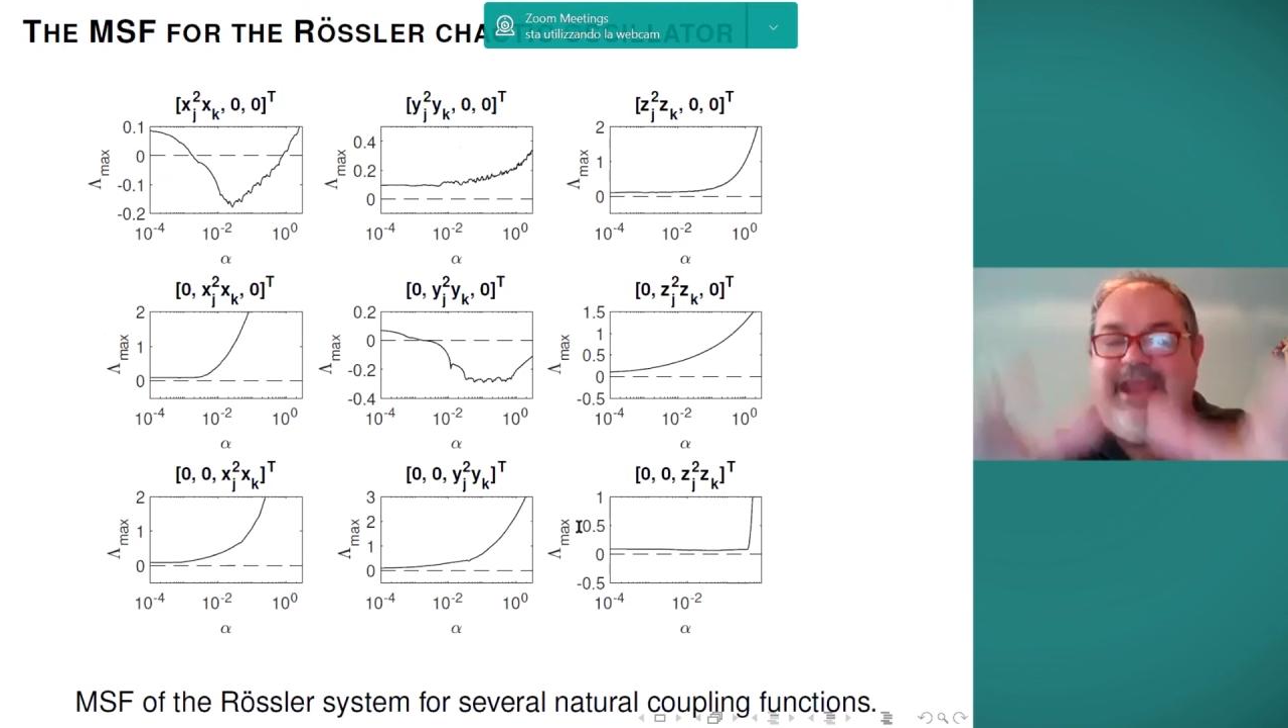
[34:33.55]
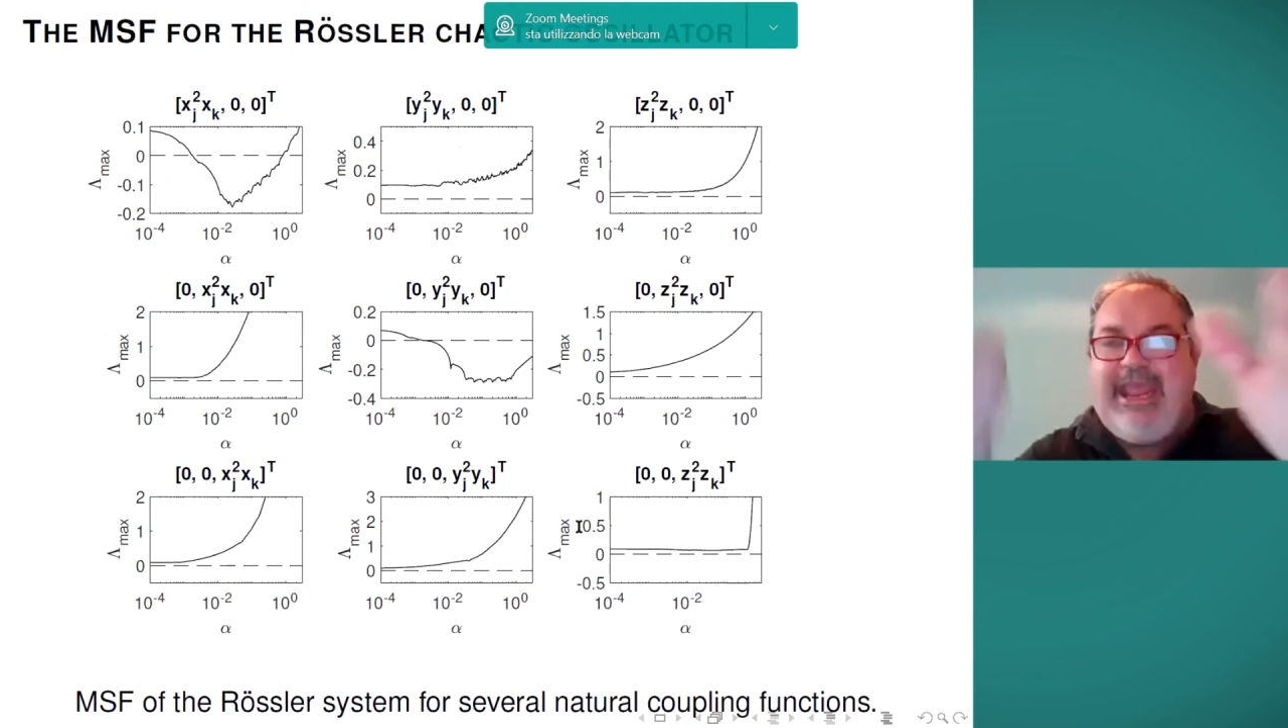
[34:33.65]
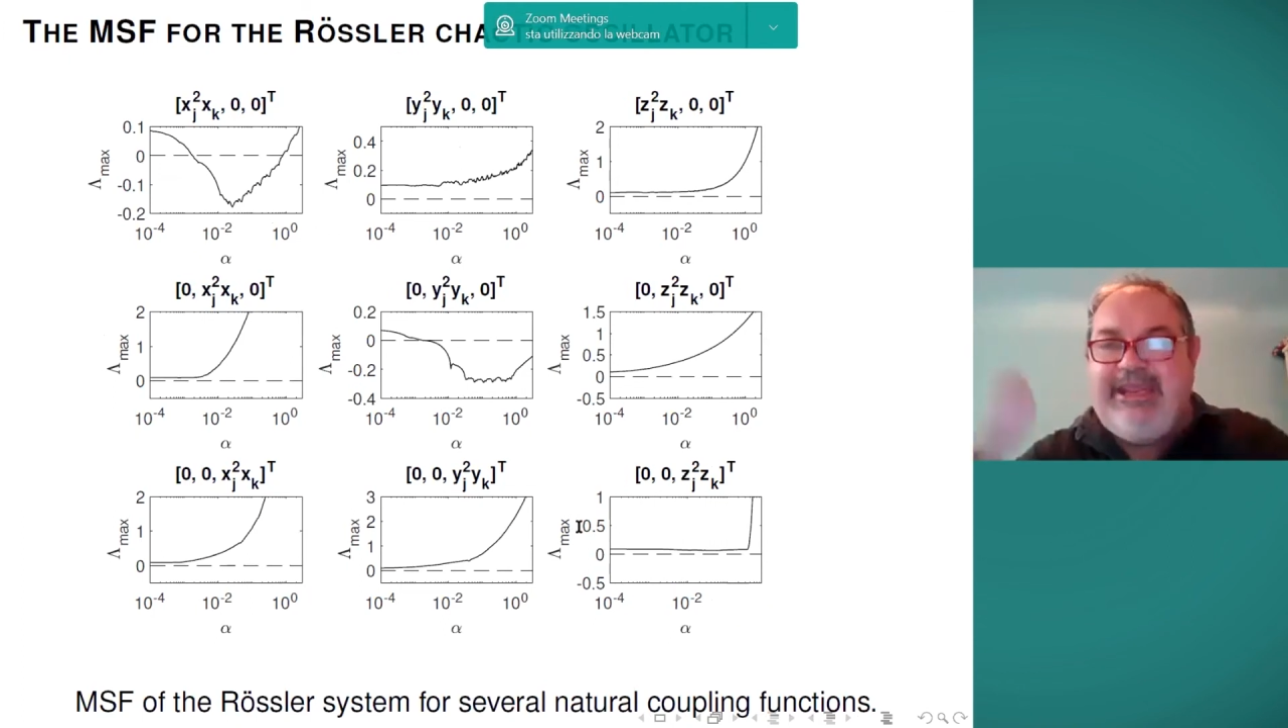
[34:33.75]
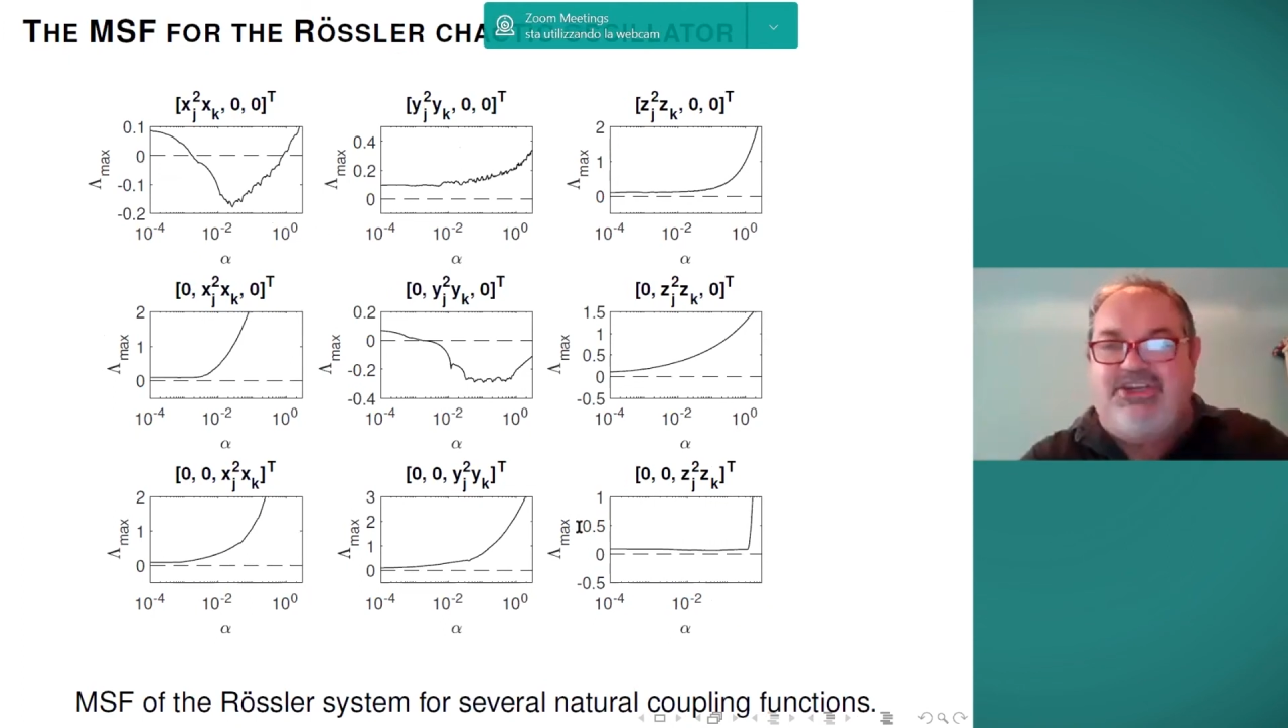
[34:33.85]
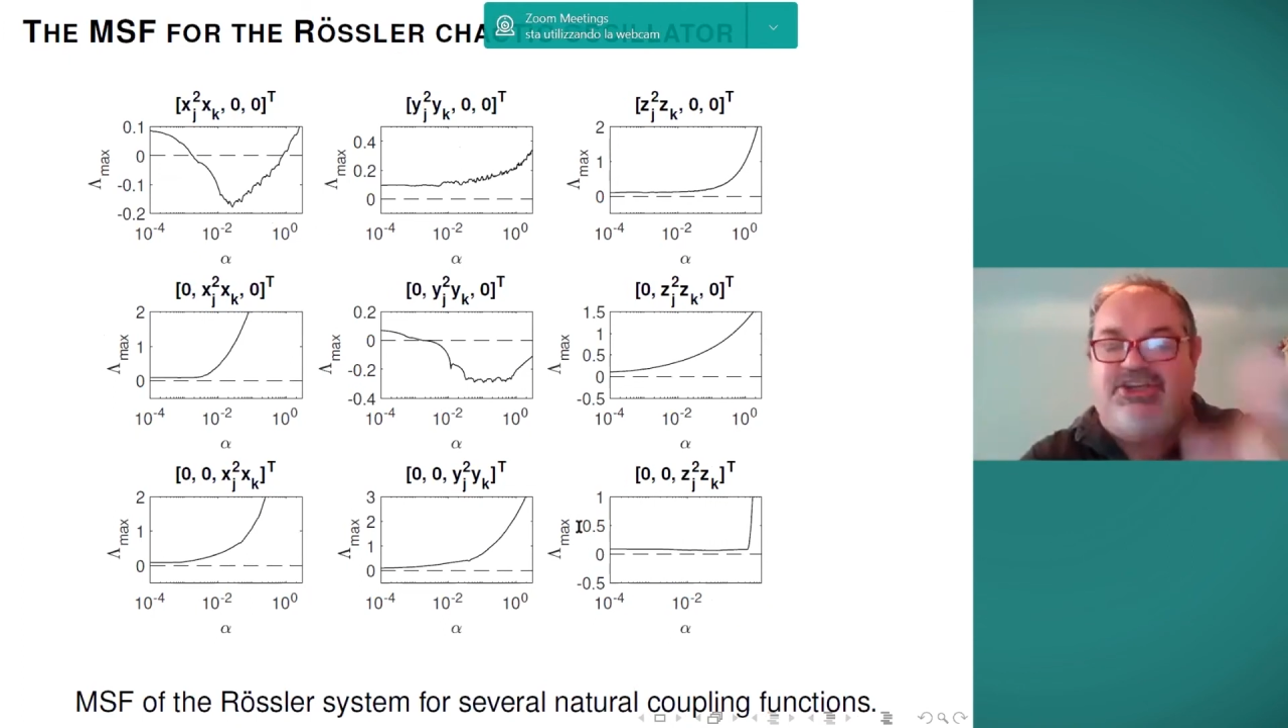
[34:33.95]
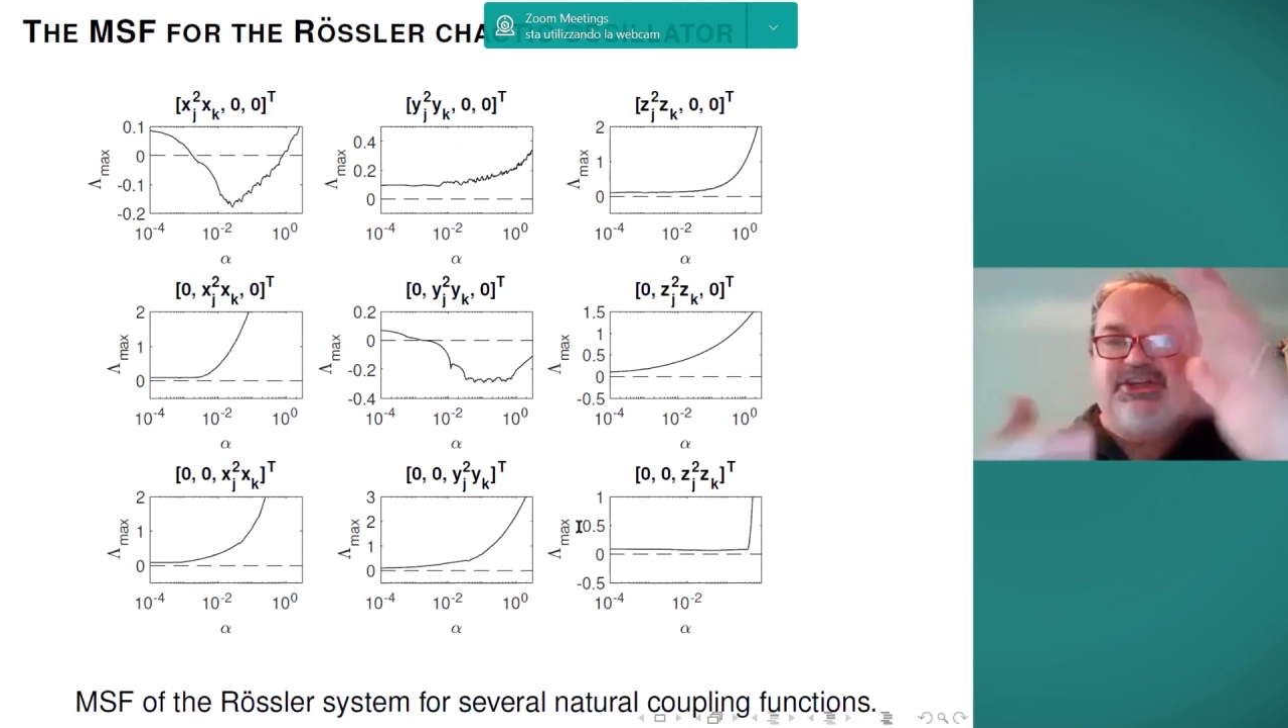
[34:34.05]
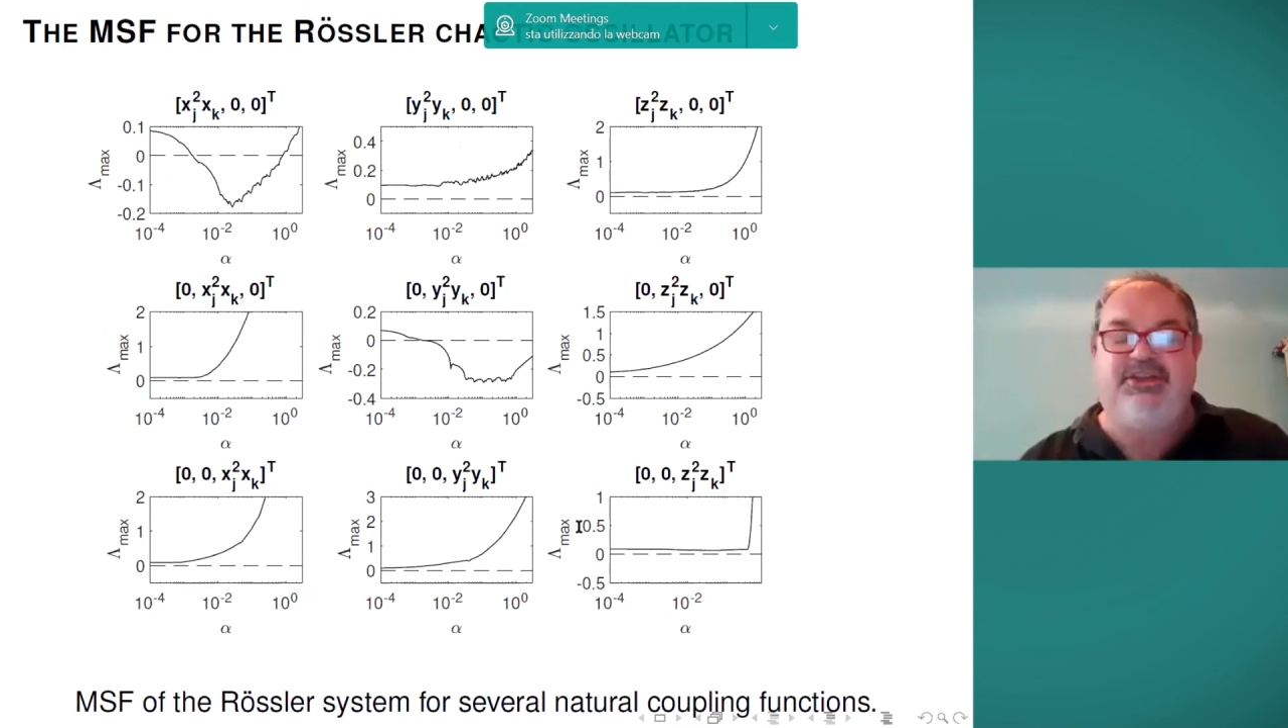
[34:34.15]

h.